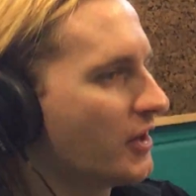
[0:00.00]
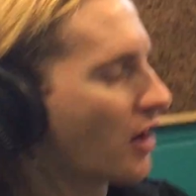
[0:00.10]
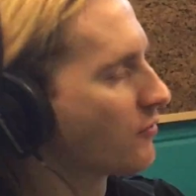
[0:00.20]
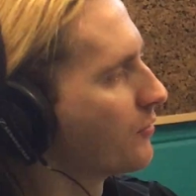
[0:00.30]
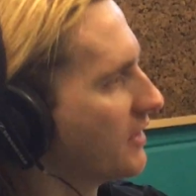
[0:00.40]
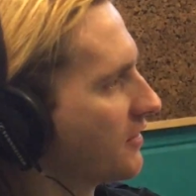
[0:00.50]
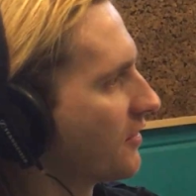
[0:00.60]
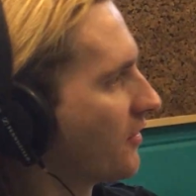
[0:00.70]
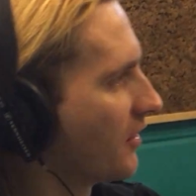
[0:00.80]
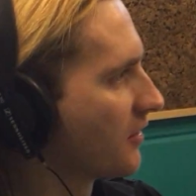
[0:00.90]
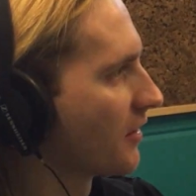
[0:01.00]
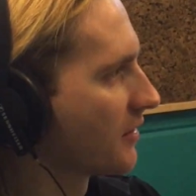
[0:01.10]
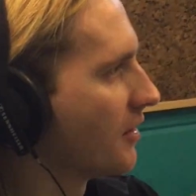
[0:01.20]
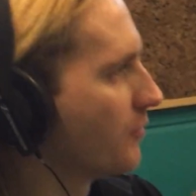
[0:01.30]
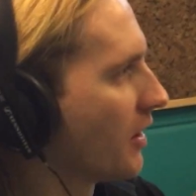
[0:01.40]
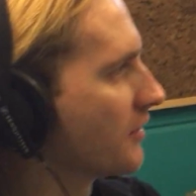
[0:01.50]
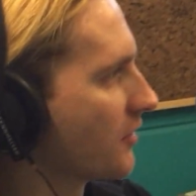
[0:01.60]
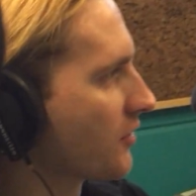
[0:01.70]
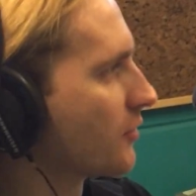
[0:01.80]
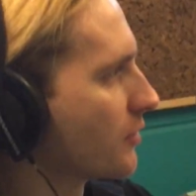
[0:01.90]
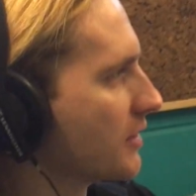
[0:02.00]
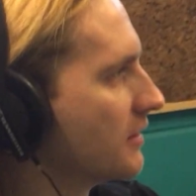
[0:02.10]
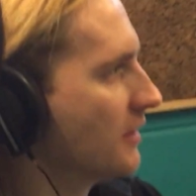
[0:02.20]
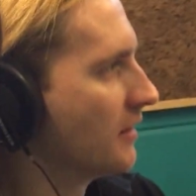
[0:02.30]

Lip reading: armaments and things like that behind the story.